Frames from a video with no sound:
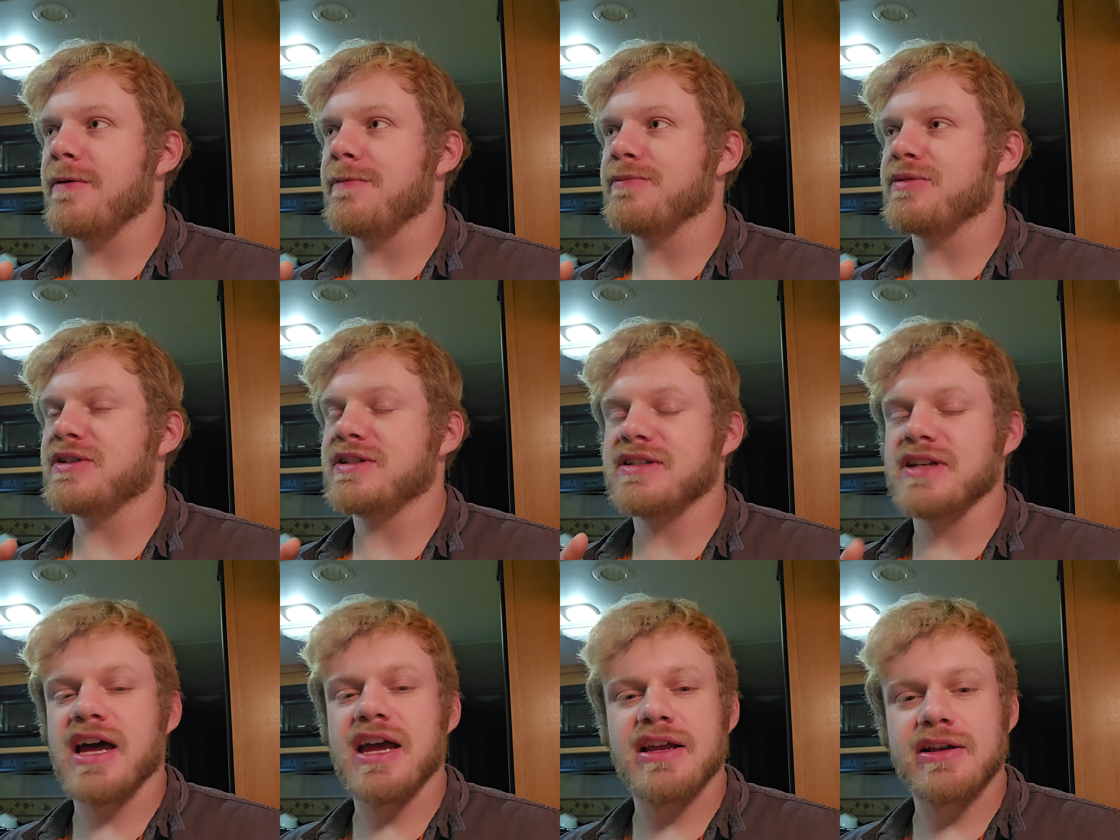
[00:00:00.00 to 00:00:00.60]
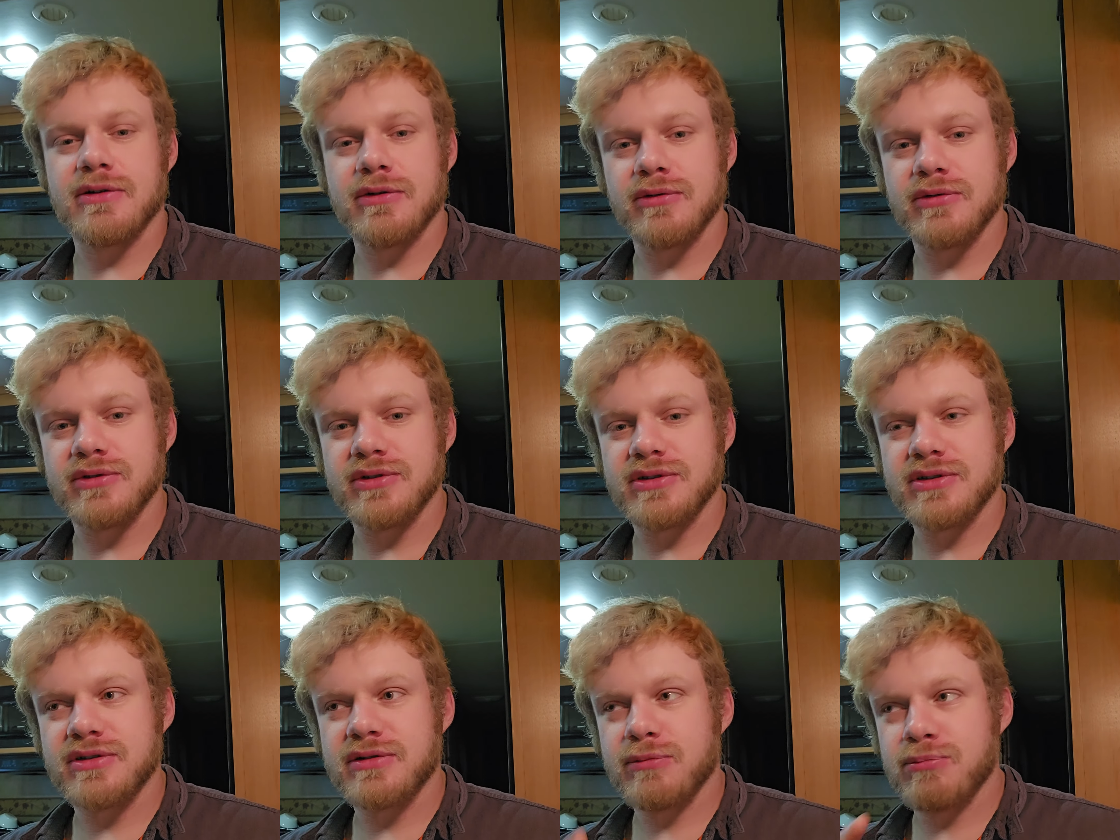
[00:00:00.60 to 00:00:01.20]

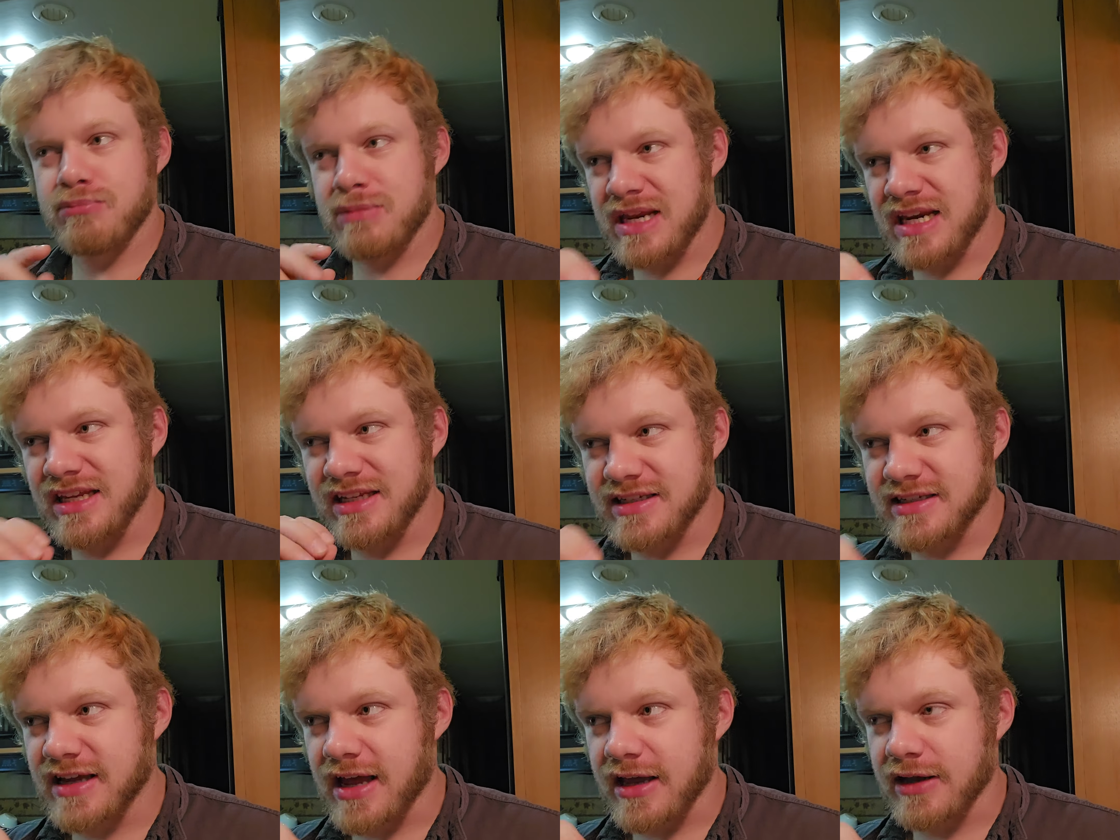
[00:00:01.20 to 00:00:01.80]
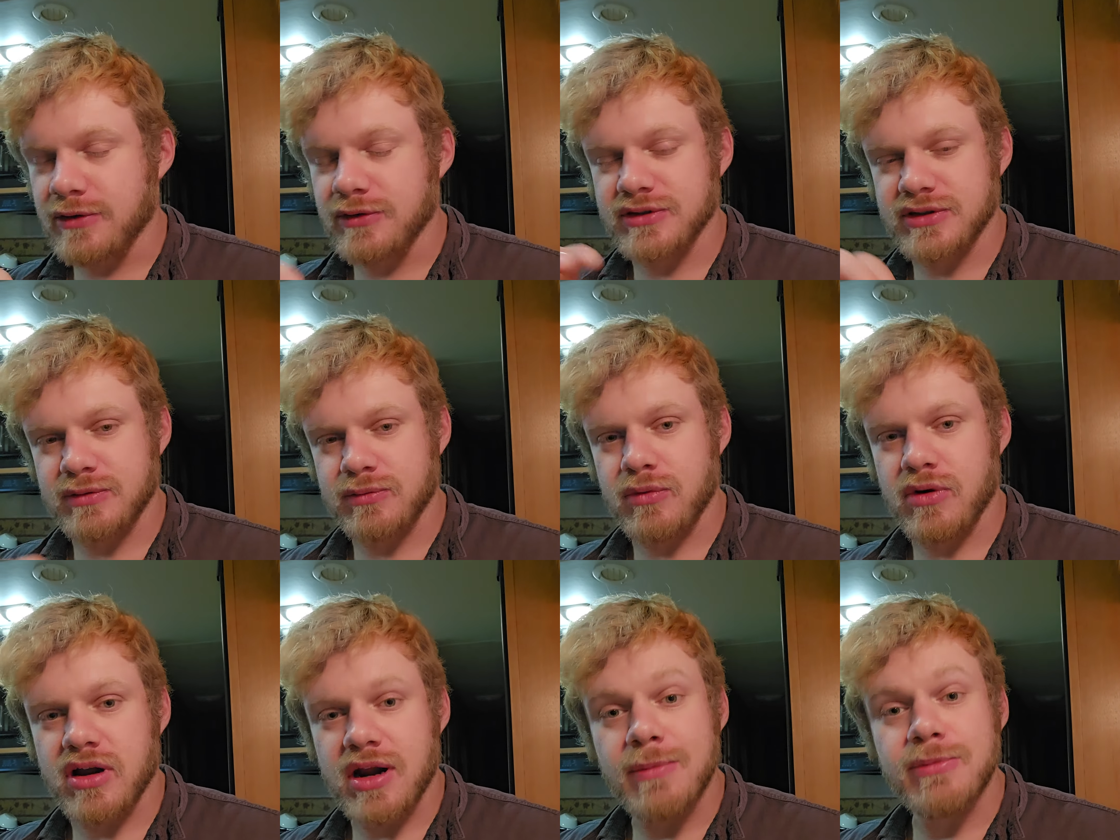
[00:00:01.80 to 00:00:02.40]
cycles, mini cycles
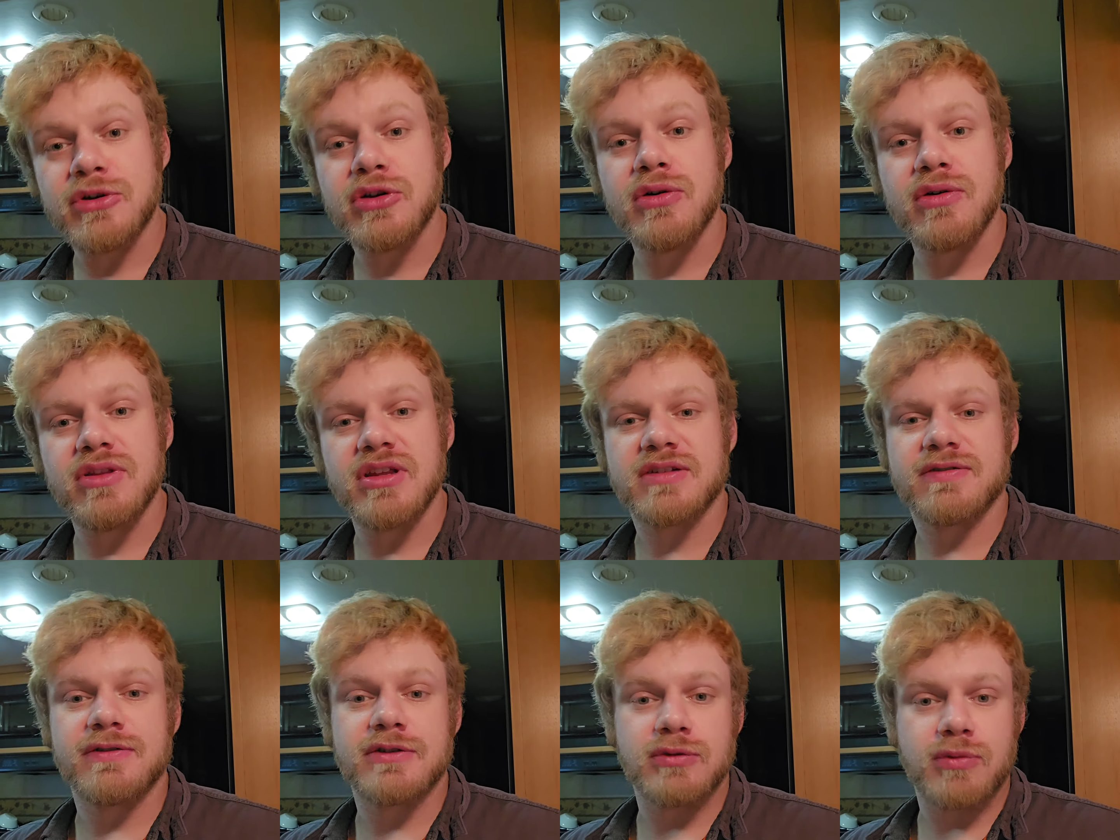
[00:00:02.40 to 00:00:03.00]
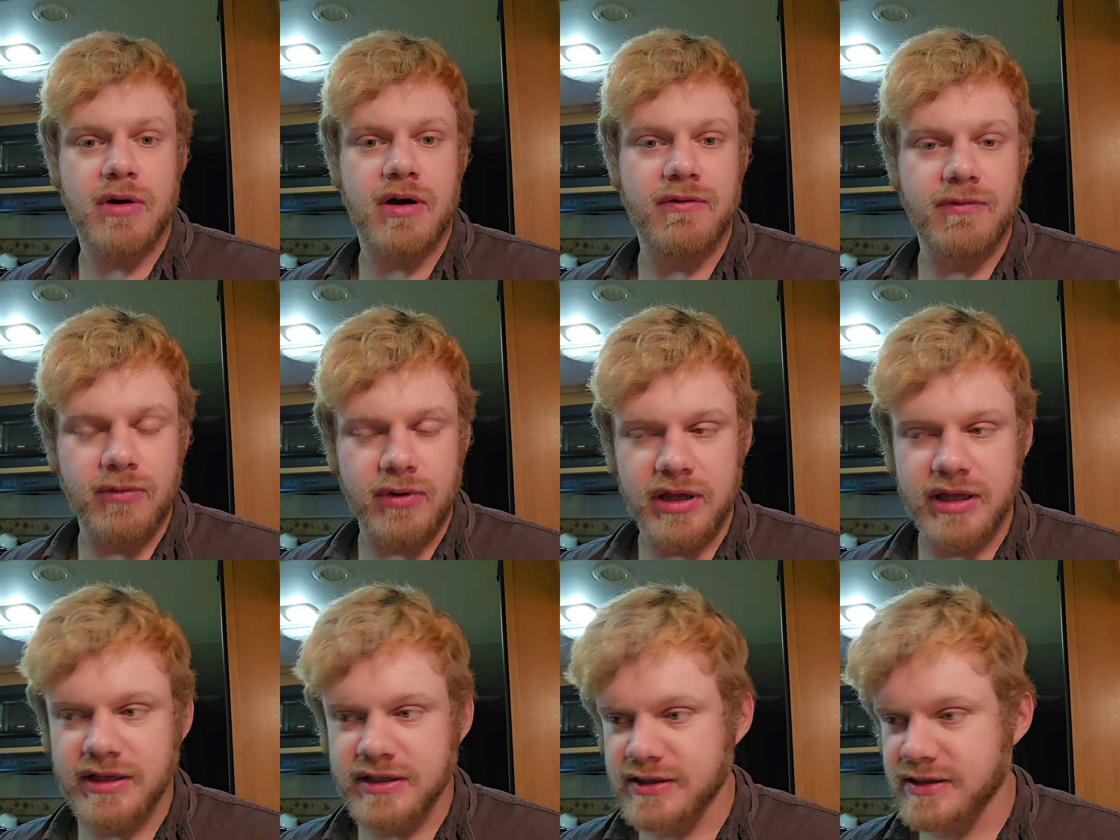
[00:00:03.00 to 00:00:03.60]
in one. I'm doing this for 12
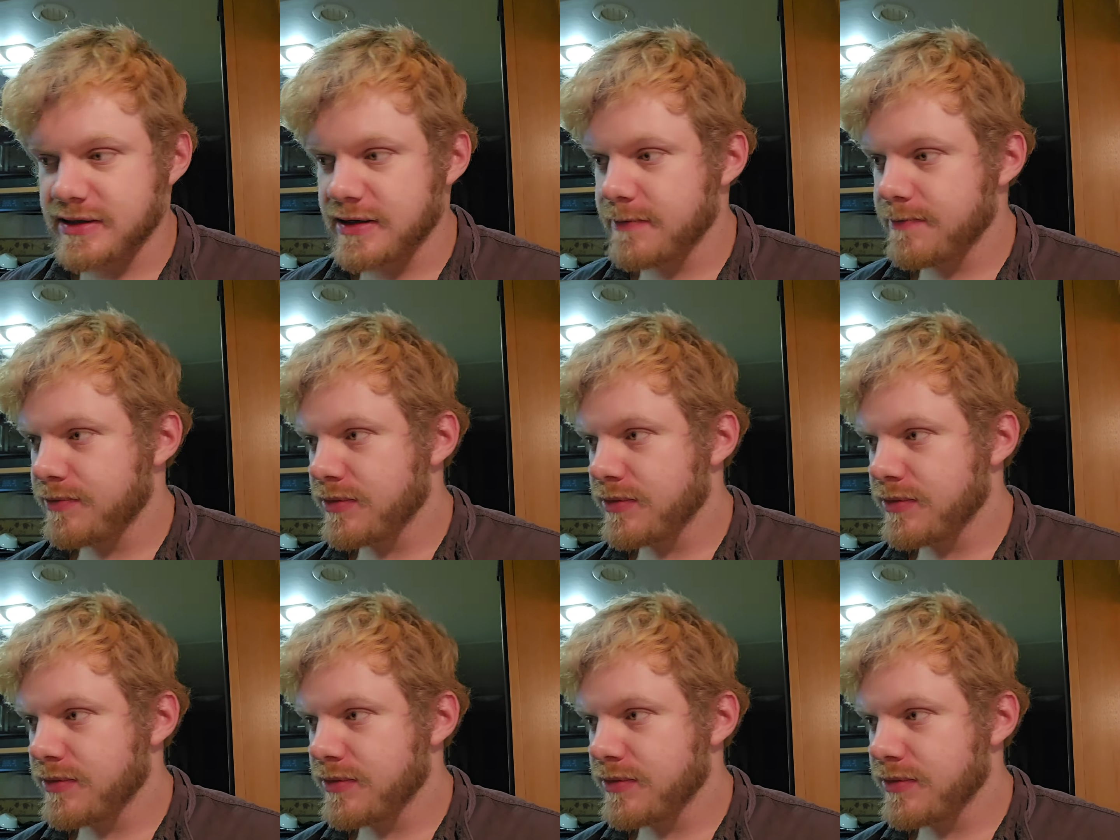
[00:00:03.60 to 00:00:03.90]
weeks.